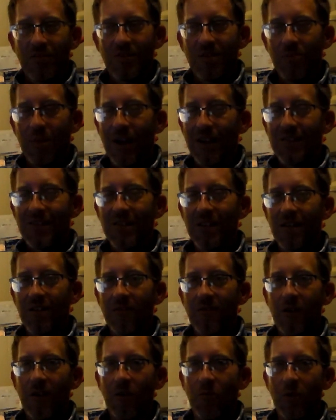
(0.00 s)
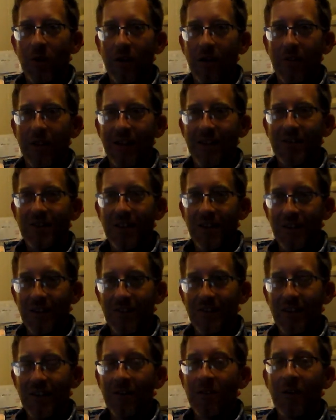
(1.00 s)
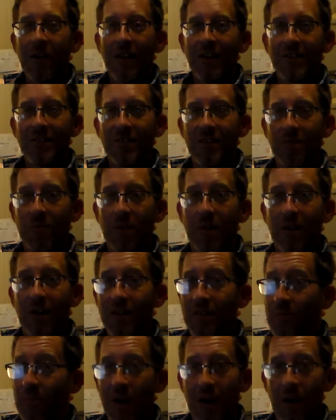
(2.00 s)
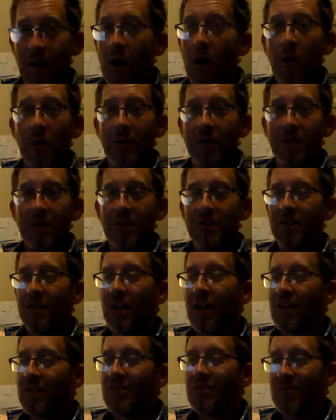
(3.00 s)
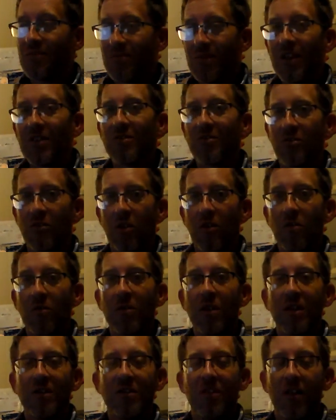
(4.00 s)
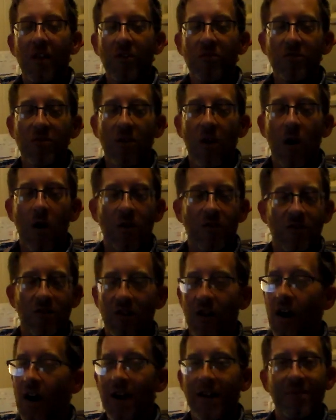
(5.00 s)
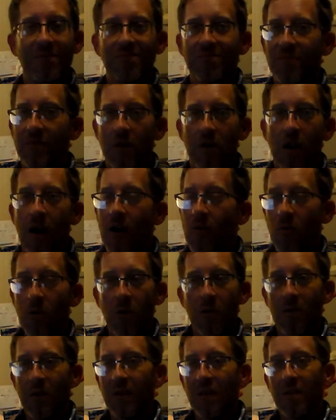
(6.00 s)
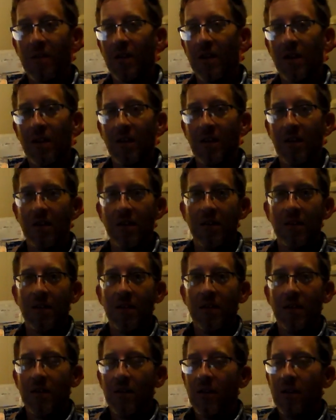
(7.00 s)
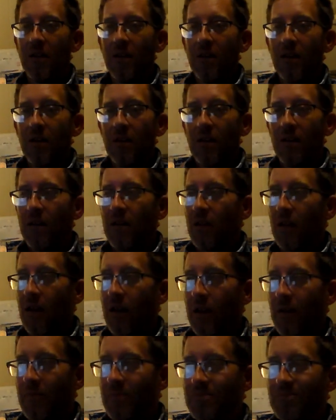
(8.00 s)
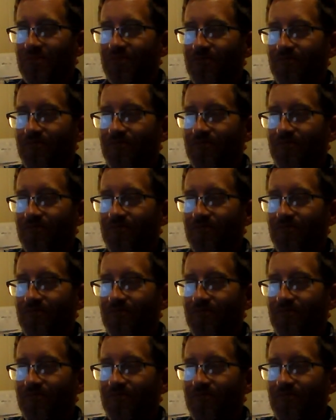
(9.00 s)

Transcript: know, somebody said it very well. They said it's interesting, but that's about all it is, and that's true. Those cars they're not worth anything. And